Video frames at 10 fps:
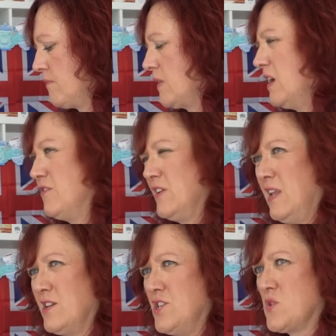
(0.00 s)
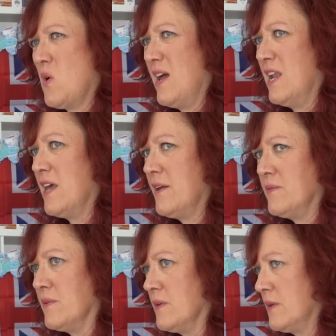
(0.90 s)
I feel like she's quite
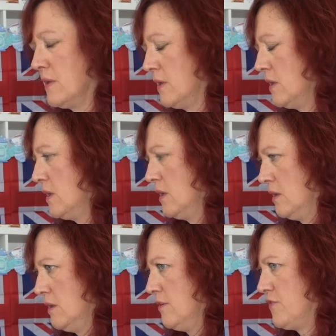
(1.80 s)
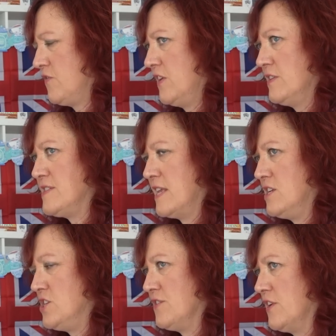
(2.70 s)
alone. I feel this
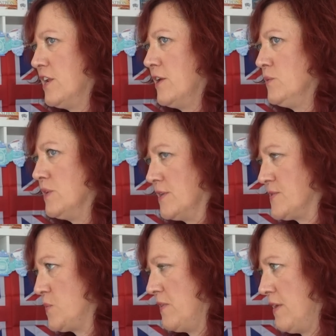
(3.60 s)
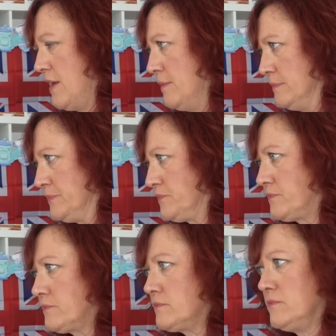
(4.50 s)
energy of aloneness with her.
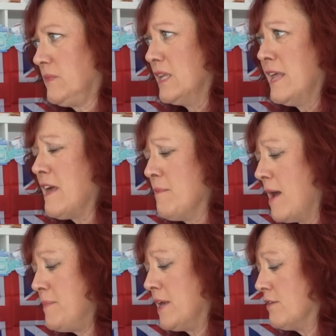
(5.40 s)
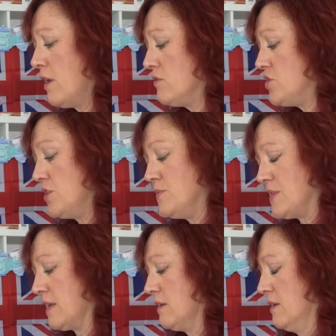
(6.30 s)
Now that might be her own
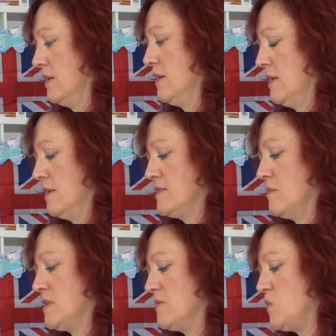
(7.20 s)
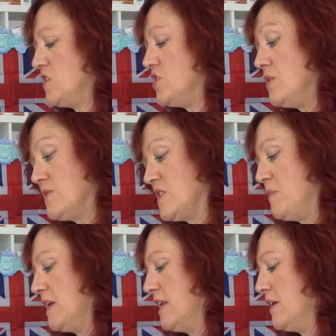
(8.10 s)
choosing. Sometimes we choose to
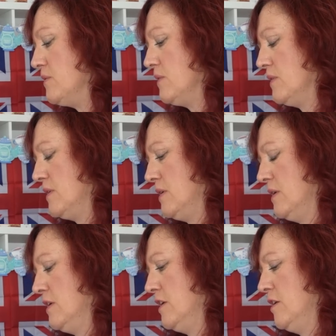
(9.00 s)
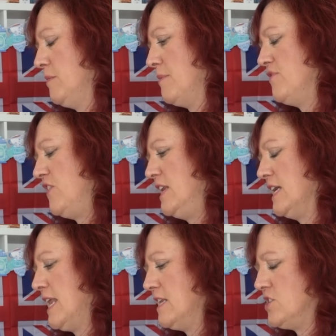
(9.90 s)
be alone, but I'm
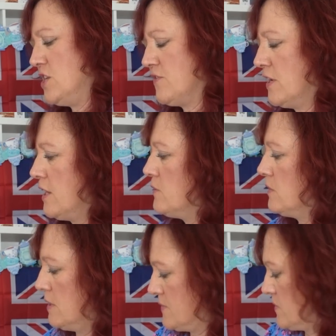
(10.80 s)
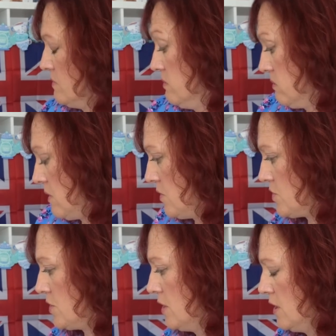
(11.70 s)
feeling an energy of aloneness. Oh
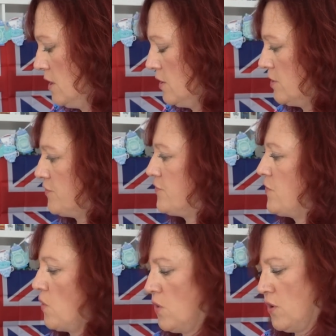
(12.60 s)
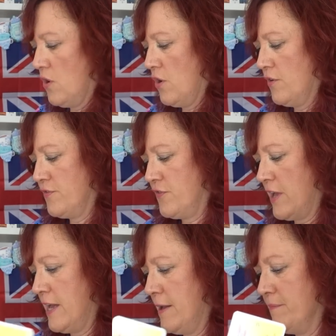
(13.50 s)
gosh, the four of,
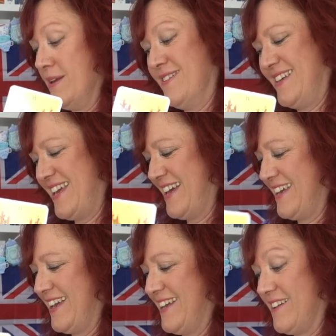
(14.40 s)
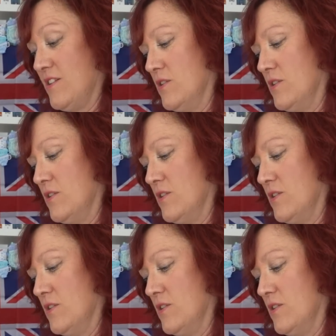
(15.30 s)
look at